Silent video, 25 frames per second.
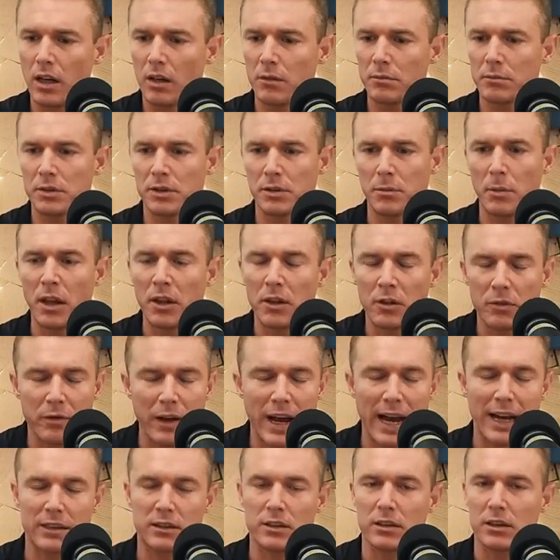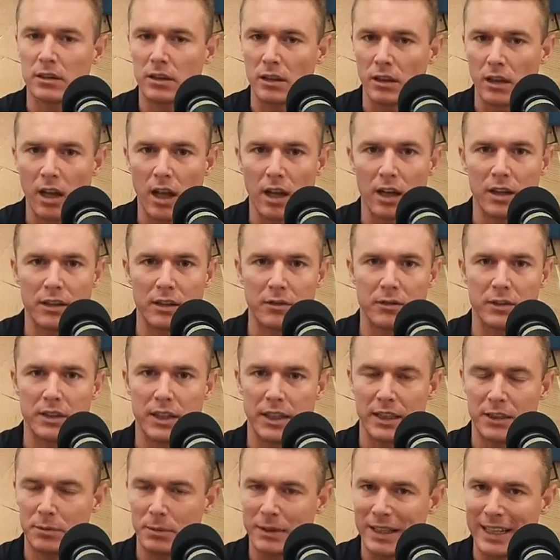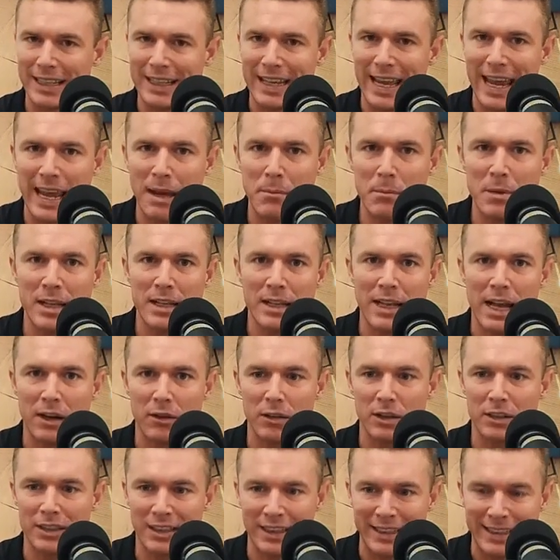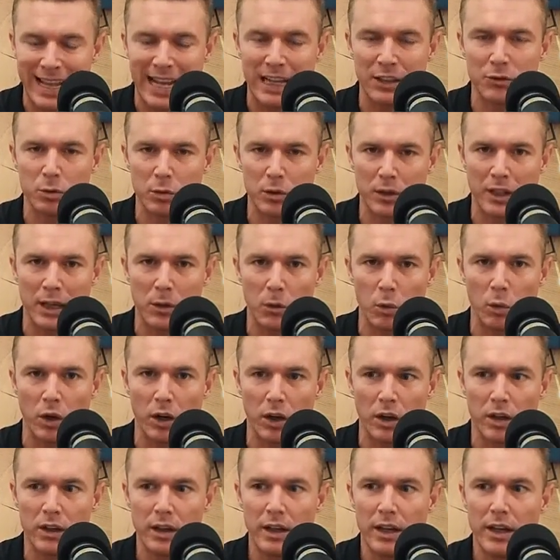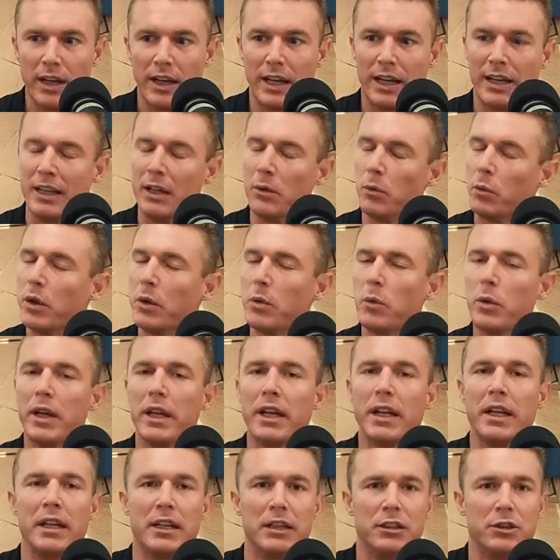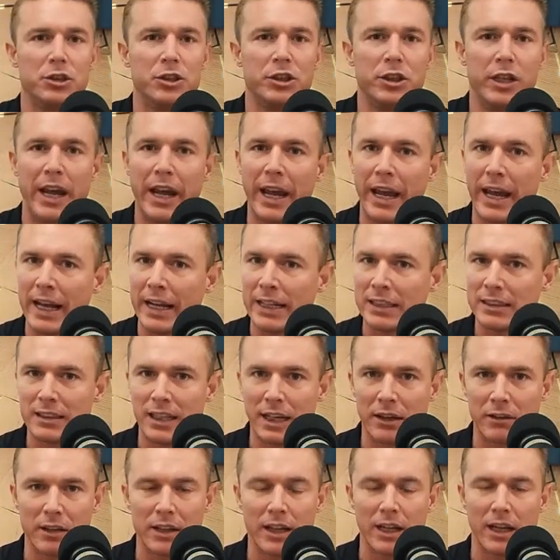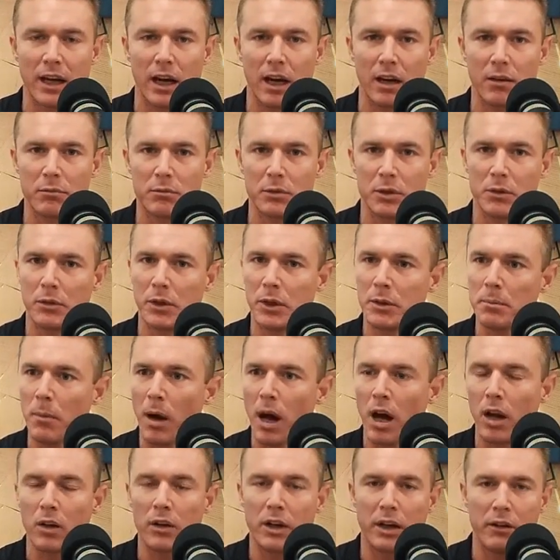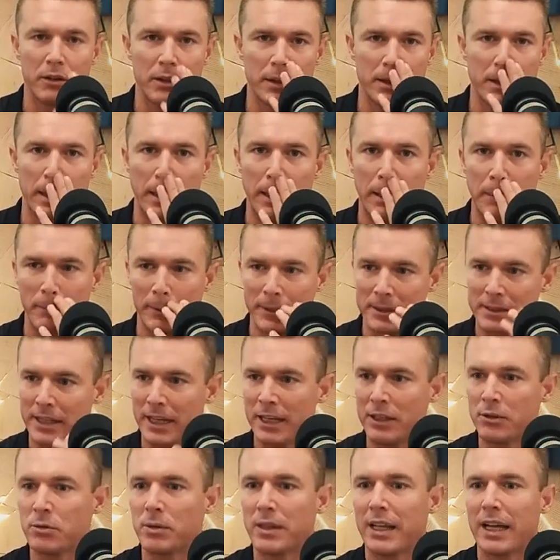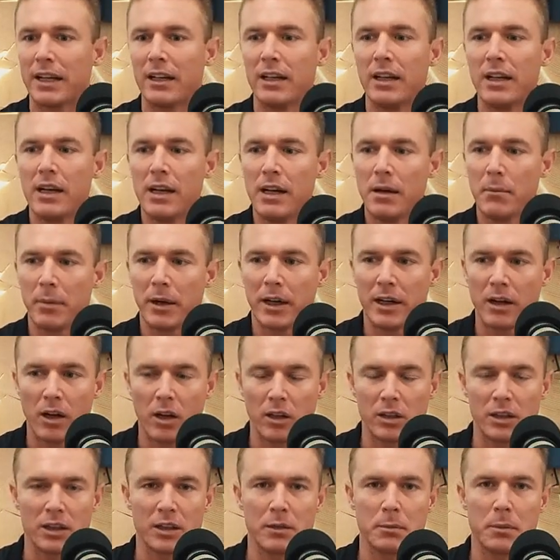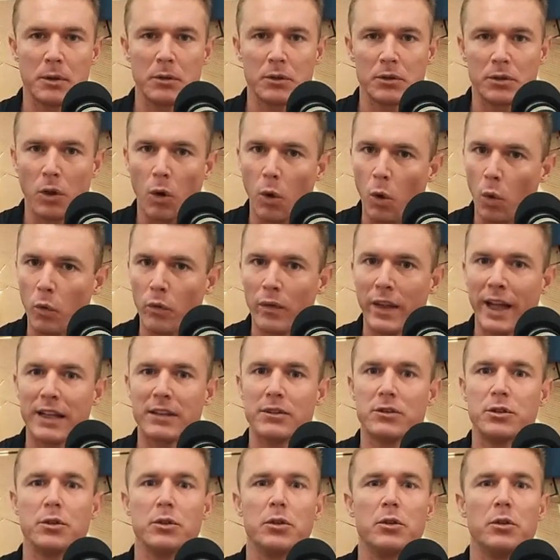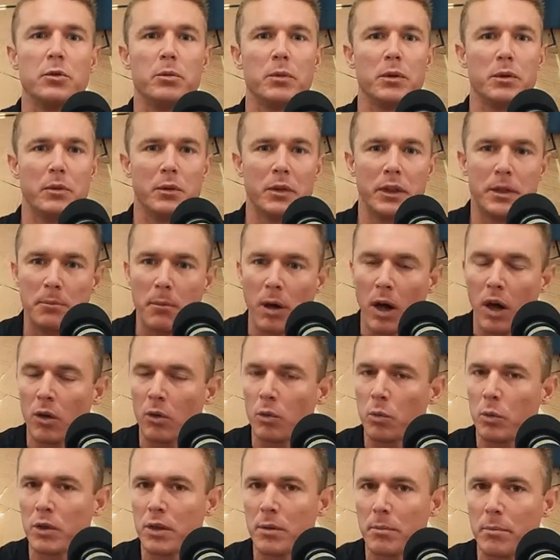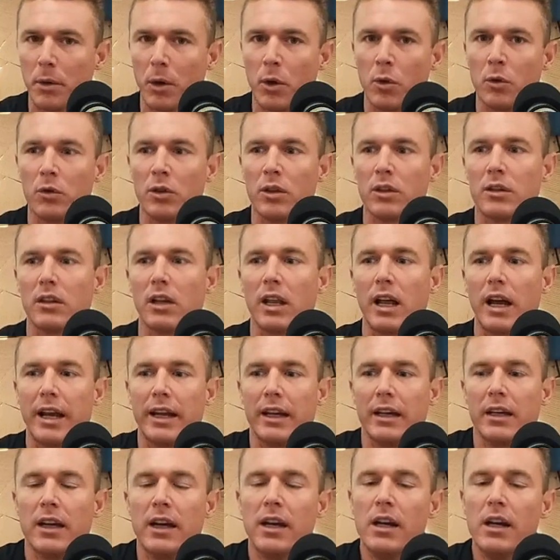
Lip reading: some other factors and a lot of different things, but they came in that reason, and that's where they were. And then we went in and changed everything up. We remodeled everything. We changed where that periodontal ligament was holding that tooth. We remodeled what the bone looked like.